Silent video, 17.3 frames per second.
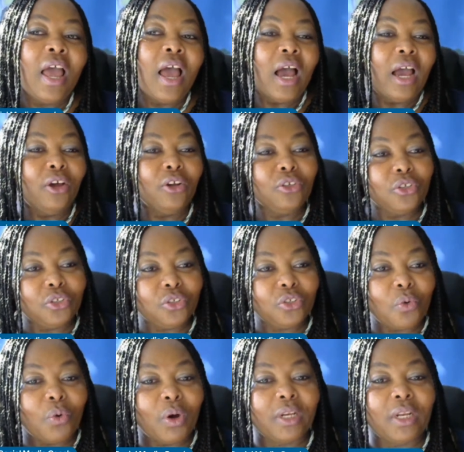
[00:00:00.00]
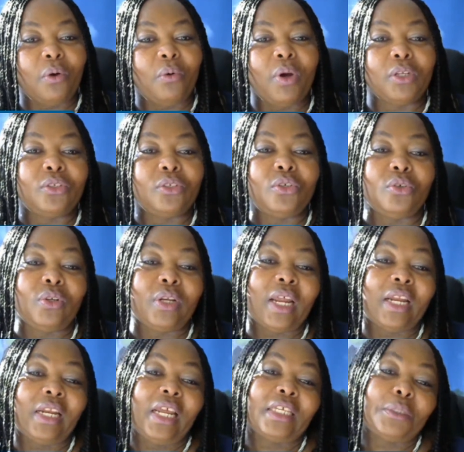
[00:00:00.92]
I understood what they want to do,
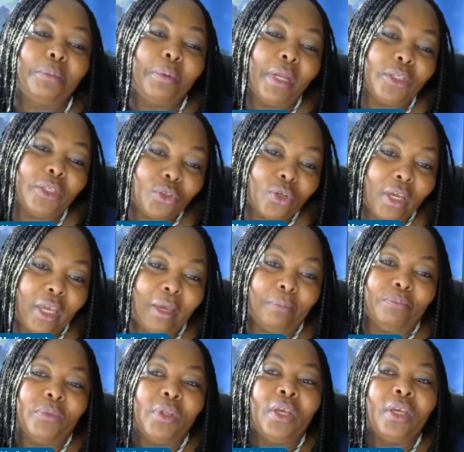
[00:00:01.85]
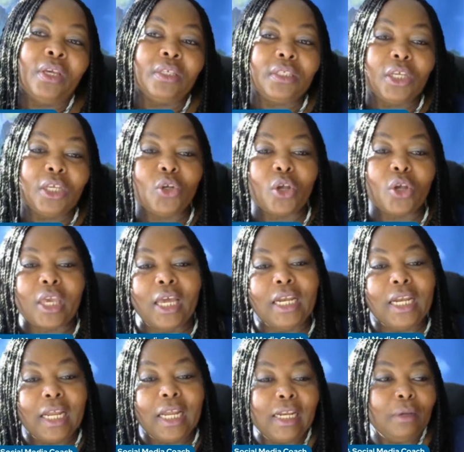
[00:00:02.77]
and I explained to him. Says, okay,
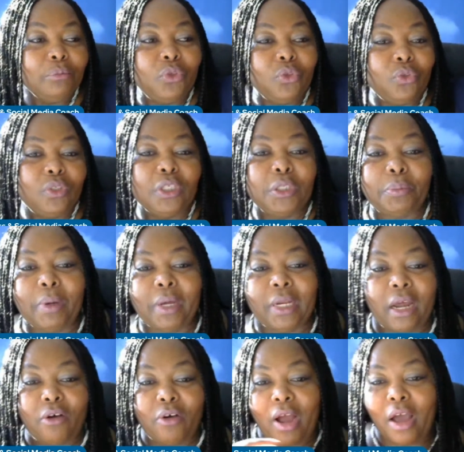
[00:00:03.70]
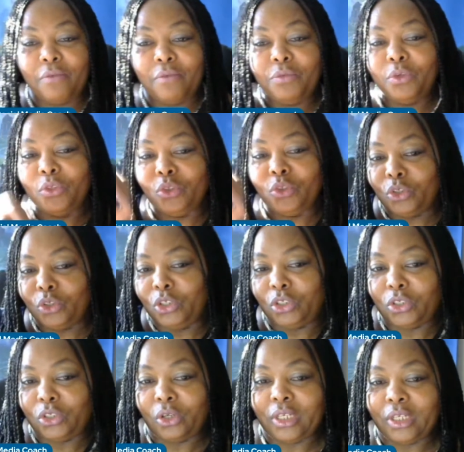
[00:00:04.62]
let them do this part. I'll have you do
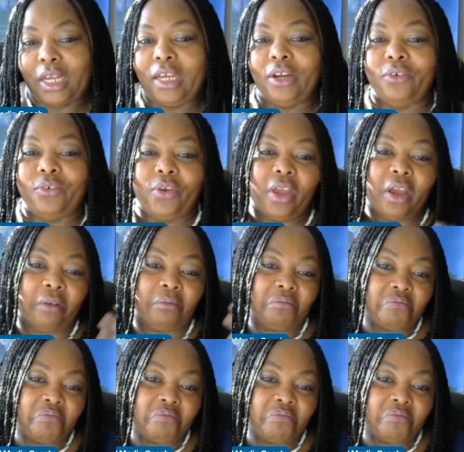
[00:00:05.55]
this other area.